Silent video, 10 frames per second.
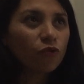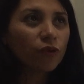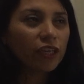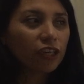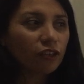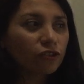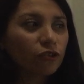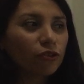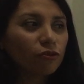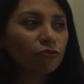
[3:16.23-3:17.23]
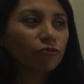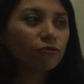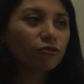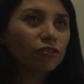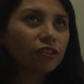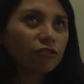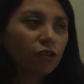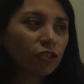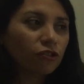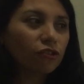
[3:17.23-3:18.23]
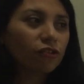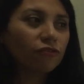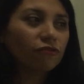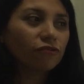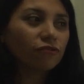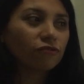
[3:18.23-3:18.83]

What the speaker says: We can also use the structure of